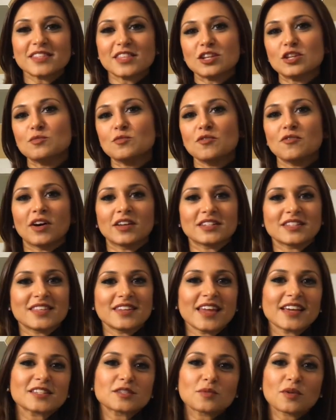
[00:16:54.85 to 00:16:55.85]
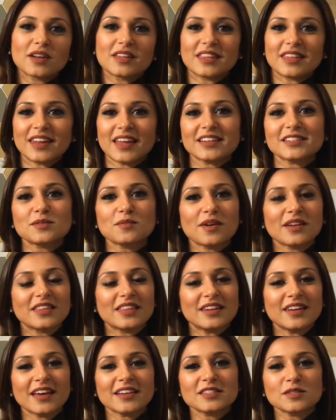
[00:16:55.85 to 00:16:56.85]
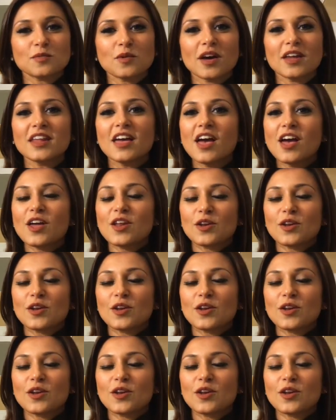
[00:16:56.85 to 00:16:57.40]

then you move on to the next one and the next one and the next one.